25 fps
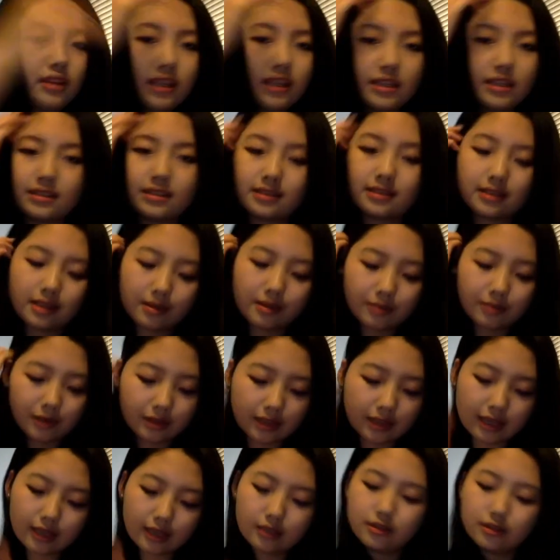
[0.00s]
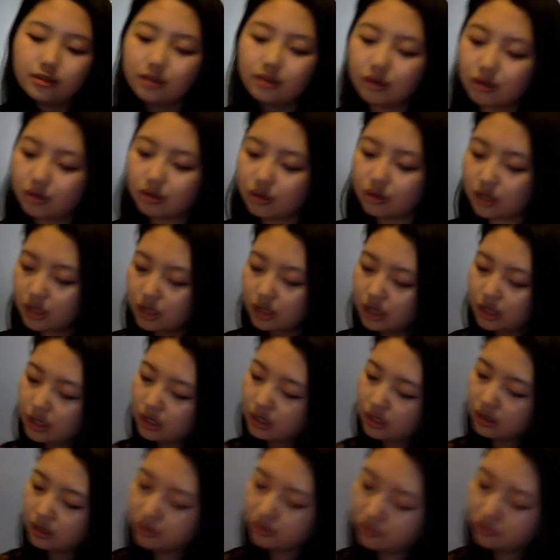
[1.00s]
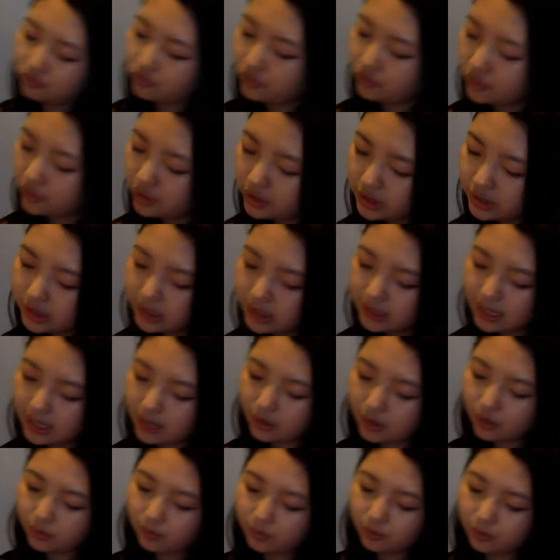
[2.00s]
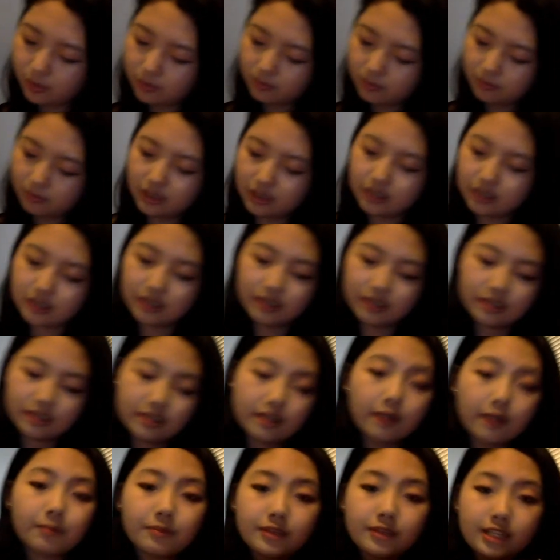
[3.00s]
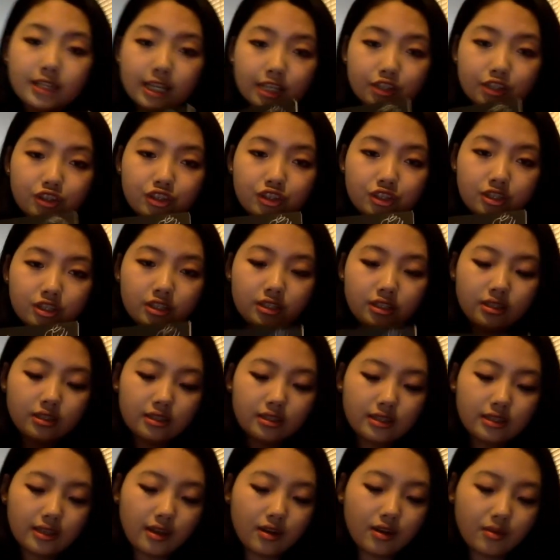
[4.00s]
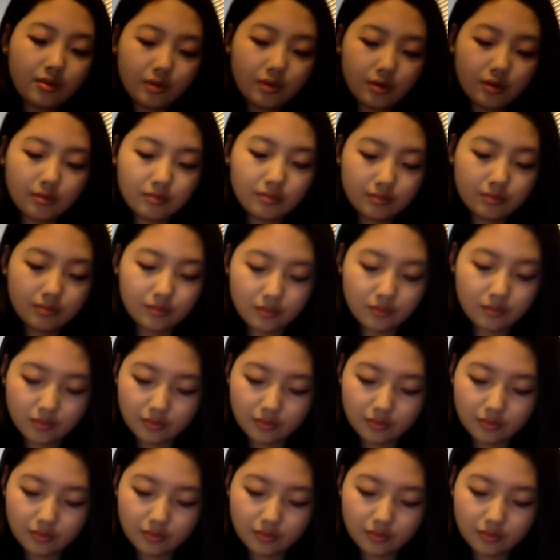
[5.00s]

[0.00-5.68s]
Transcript: Let's see about that. So the first album is Up10tion's album.